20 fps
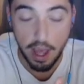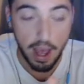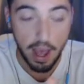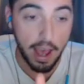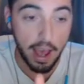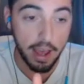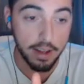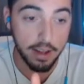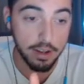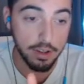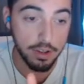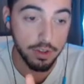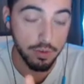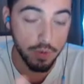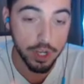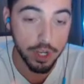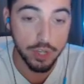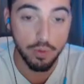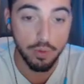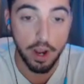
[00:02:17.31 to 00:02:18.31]
And the
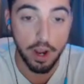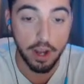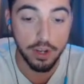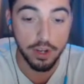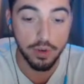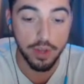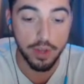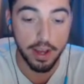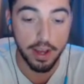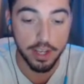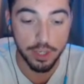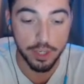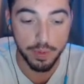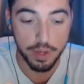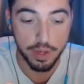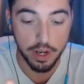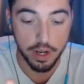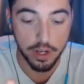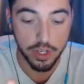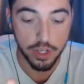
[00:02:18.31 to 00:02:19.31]
reason why I do that is
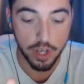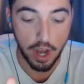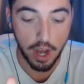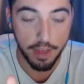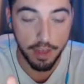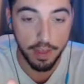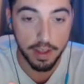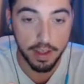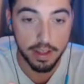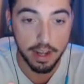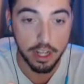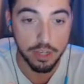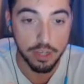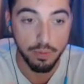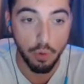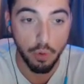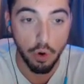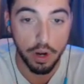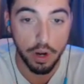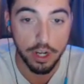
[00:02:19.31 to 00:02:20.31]
because I think that it's
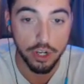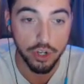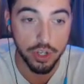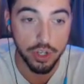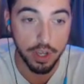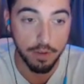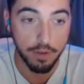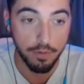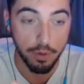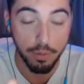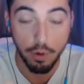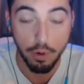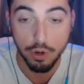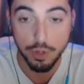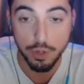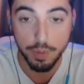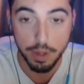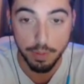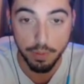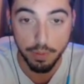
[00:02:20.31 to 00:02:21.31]
more interesting for most
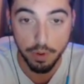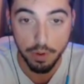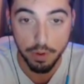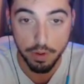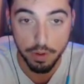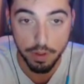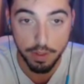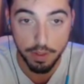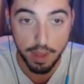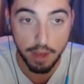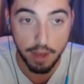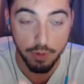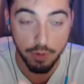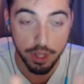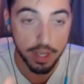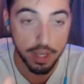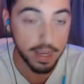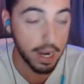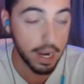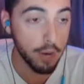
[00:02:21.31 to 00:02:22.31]
people that
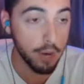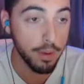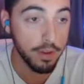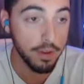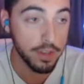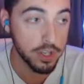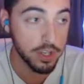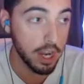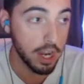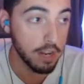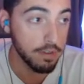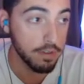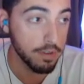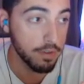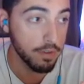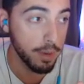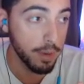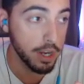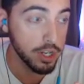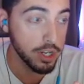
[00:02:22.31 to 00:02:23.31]
really care about this kind of
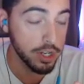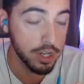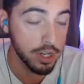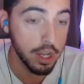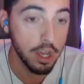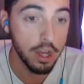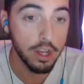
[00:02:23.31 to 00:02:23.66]
information